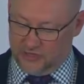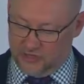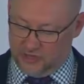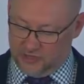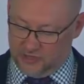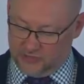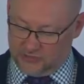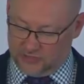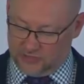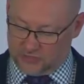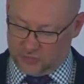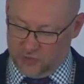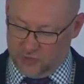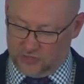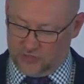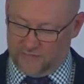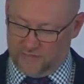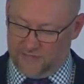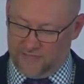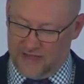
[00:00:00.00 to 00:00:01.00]
her goal, Dr.
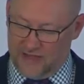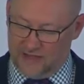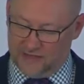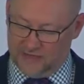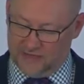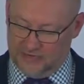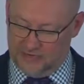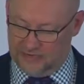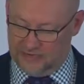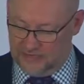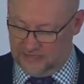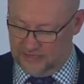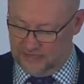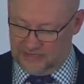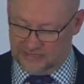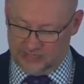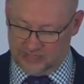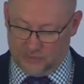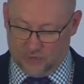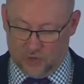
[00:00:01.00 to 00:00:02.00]
Wardle founded
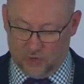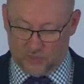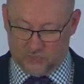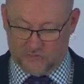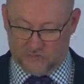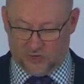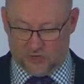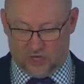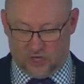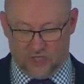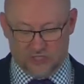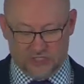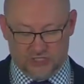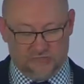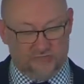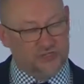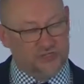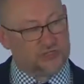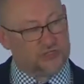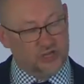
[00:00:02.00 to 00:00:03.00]
the Supportive
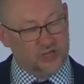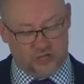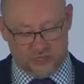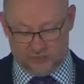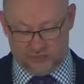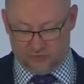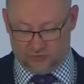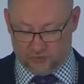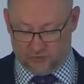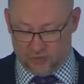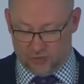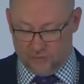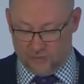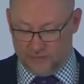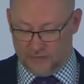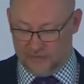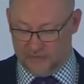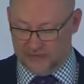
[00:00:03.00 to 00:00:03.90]
Oncology Research Group,